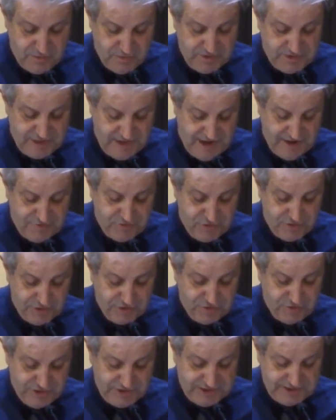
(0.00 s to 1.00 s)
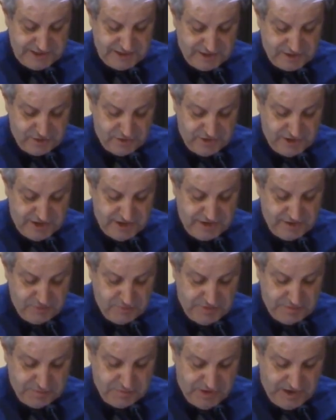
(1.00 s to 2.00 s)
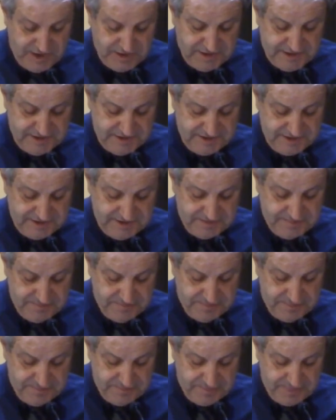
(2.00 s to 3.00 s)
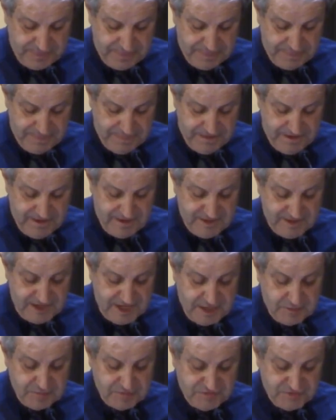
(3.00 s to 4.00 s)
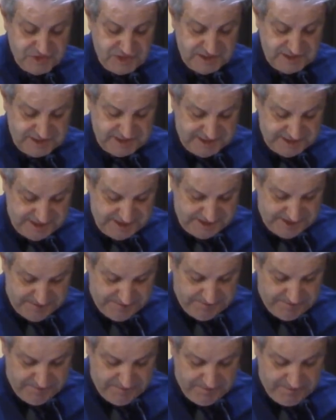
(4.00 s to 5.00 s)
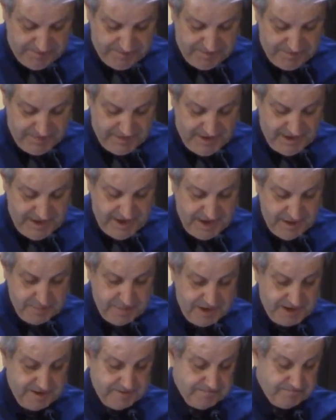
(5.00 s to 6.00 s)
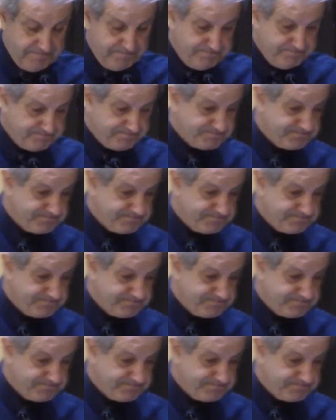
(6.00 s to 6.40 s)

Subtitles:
With ever-increasing glory, we pray this in the name of Jesus. Amen.